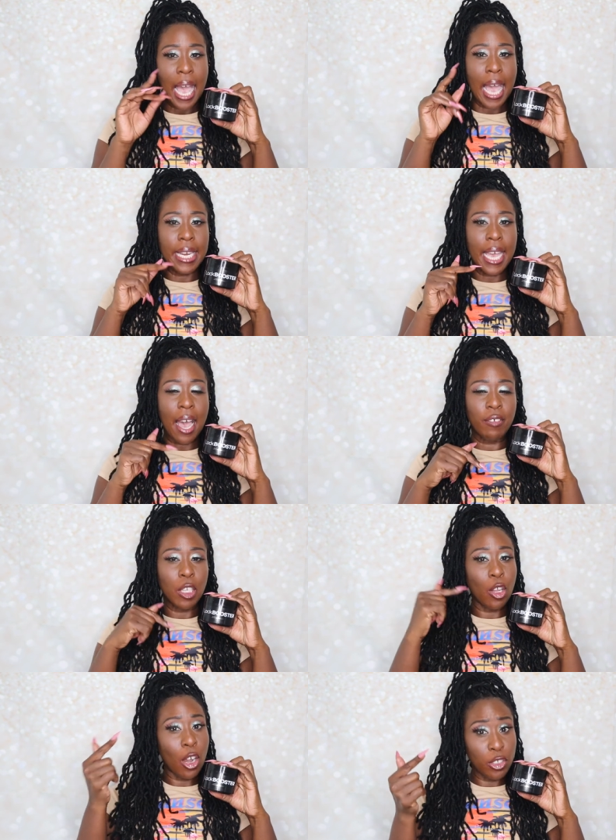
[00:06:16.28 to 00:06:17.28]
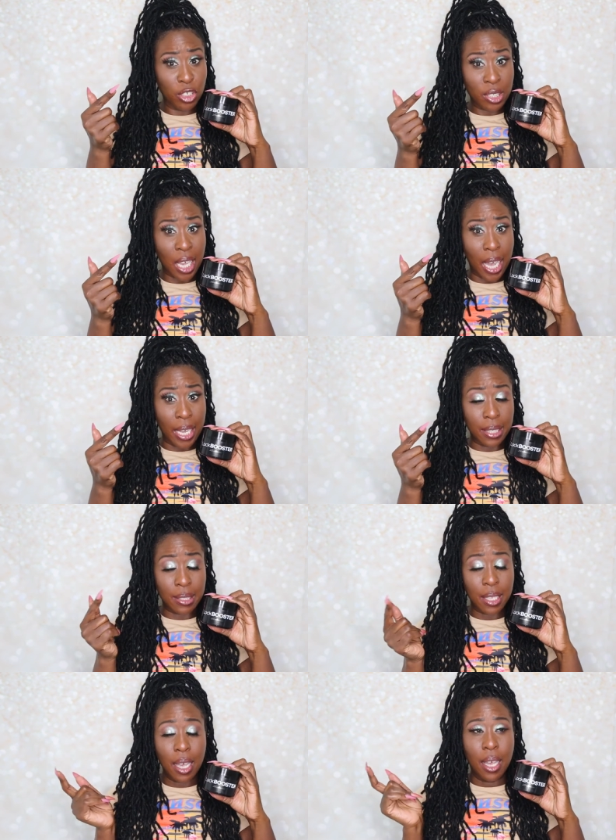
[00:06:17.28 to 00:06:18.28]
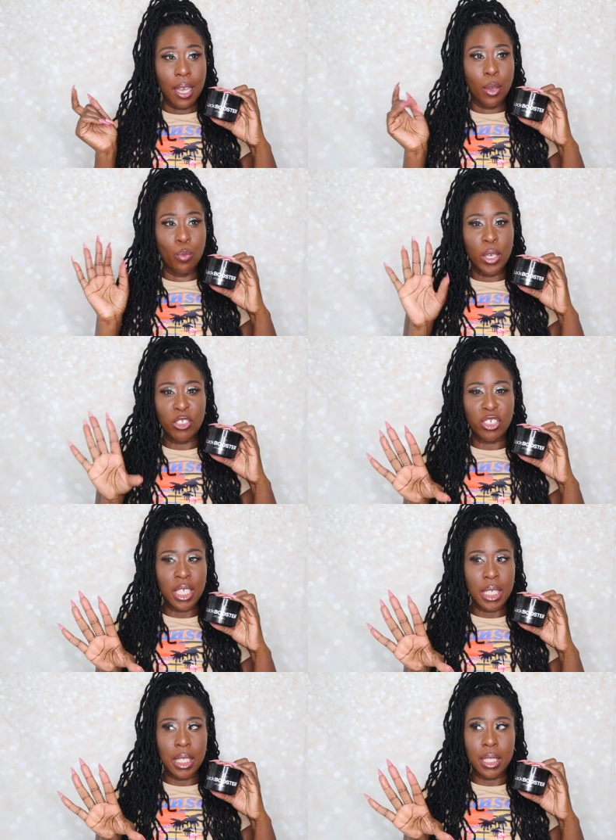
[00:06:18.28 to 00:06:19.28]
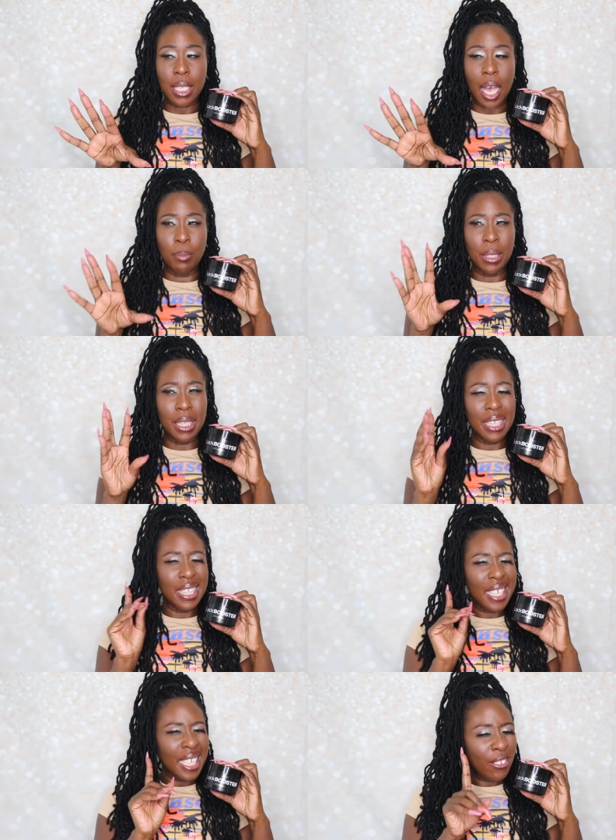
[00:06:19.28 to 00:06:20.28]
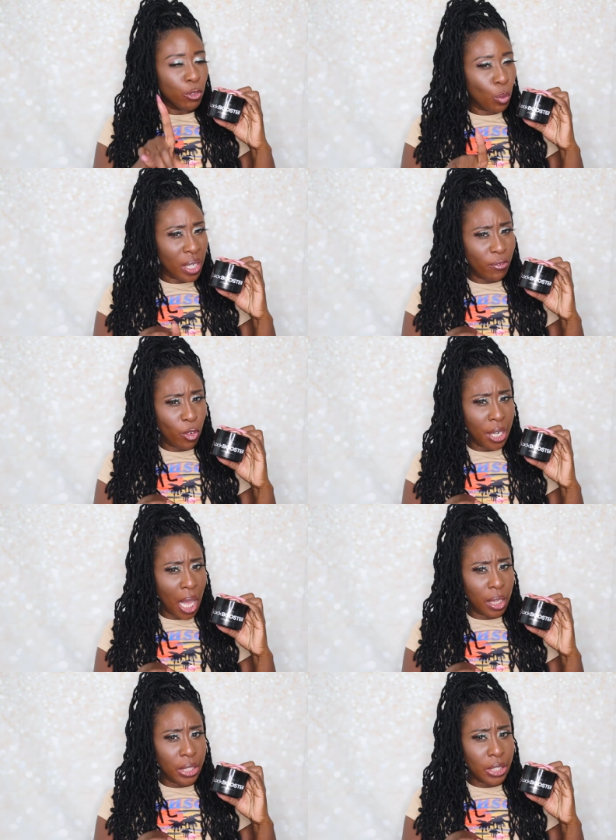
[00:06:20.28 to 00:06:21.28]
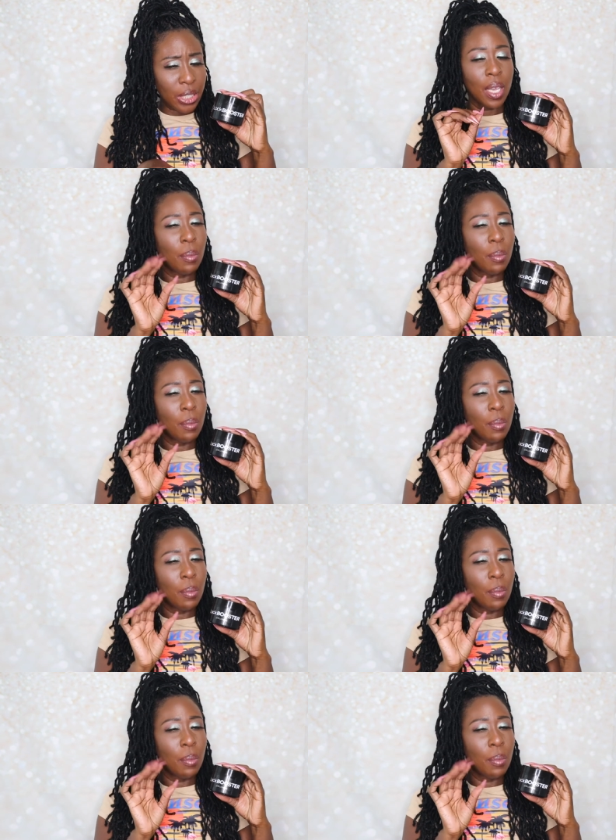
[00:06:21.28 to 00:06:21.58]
and they have a larger size, which is, I believe, $24.